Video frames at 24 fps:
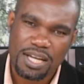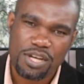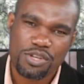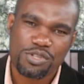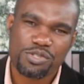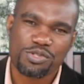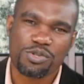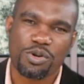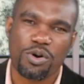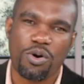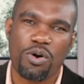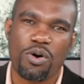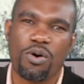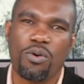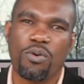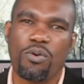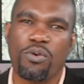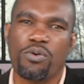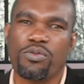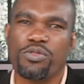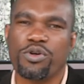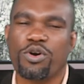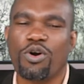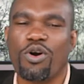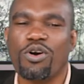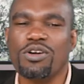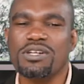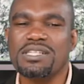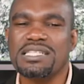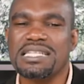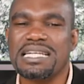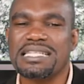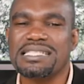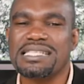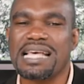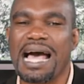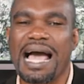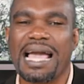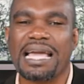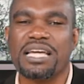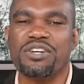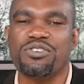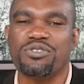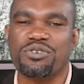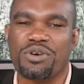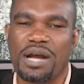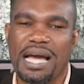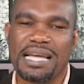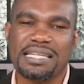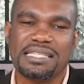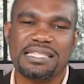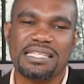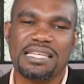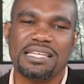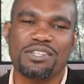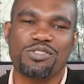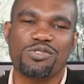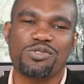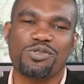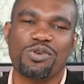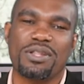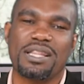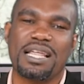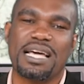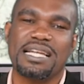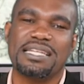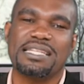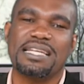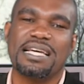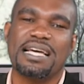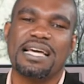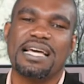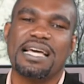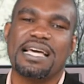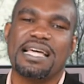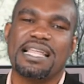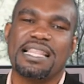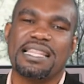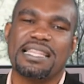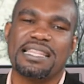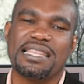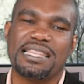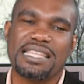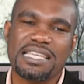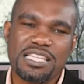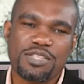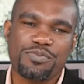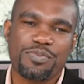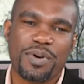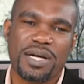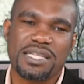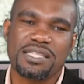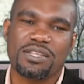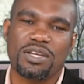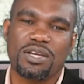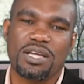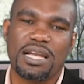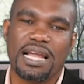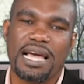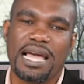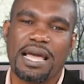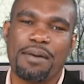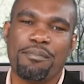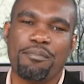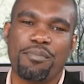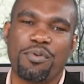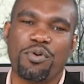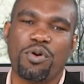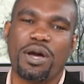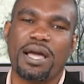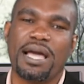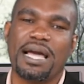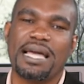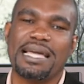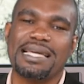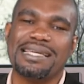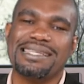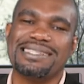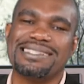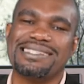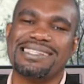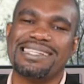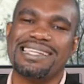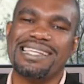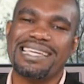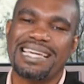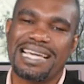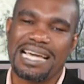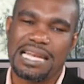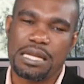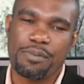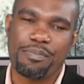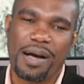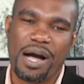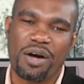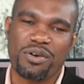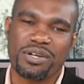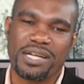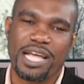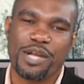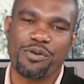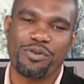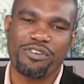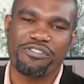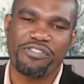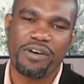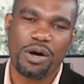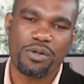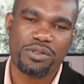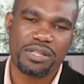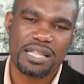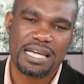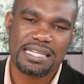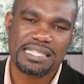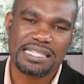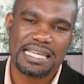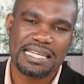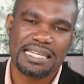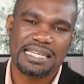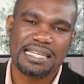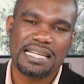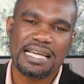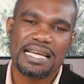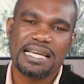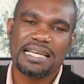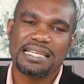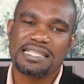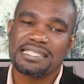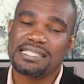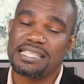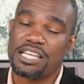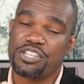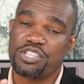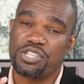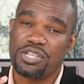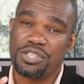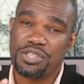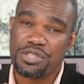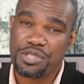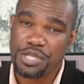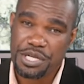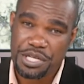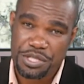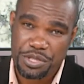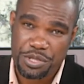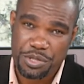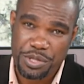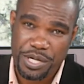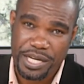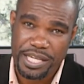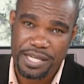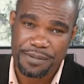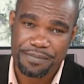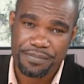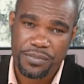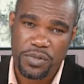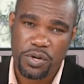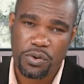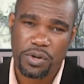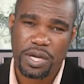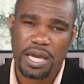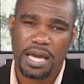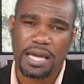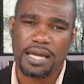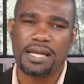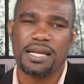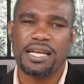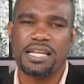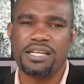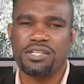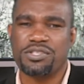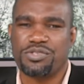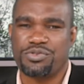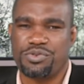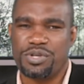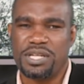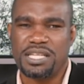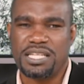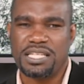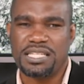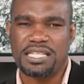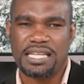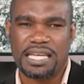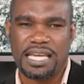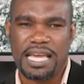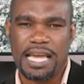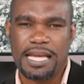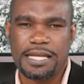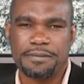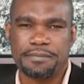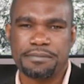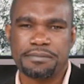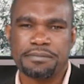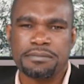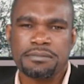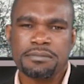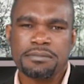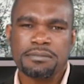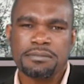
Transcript: So the contracts are in writing so that this particular employer is legally bound. And we found that in section 33. Okay, let us read it again.